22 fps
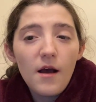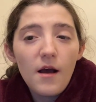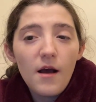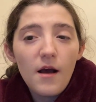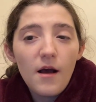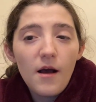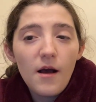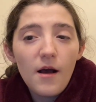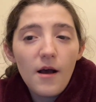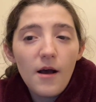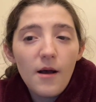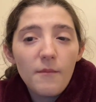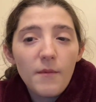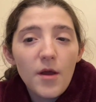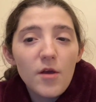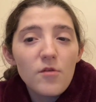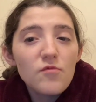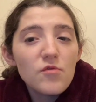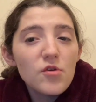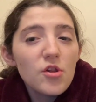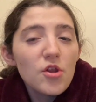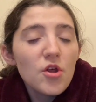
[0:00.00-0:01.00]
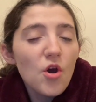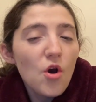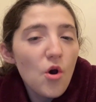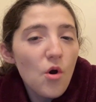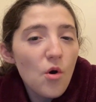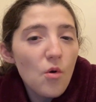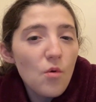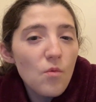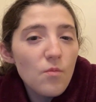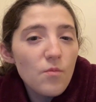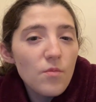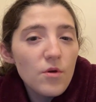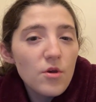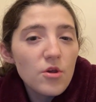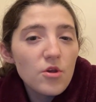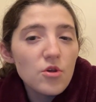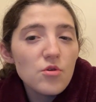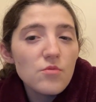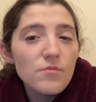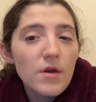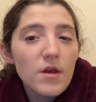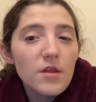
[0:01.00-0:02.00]
I really hope
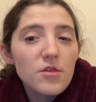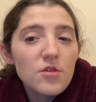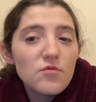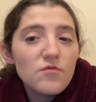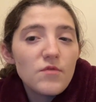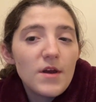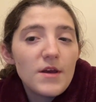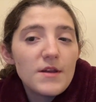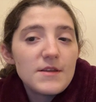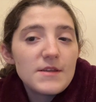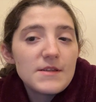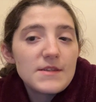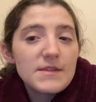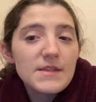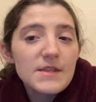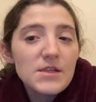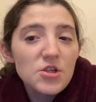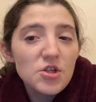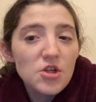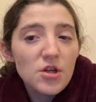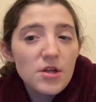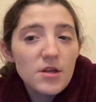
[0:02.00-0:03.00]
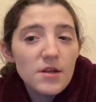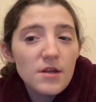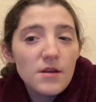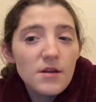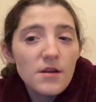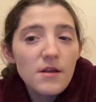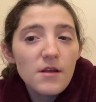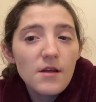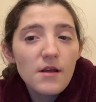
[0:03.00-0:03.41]
you make the right decision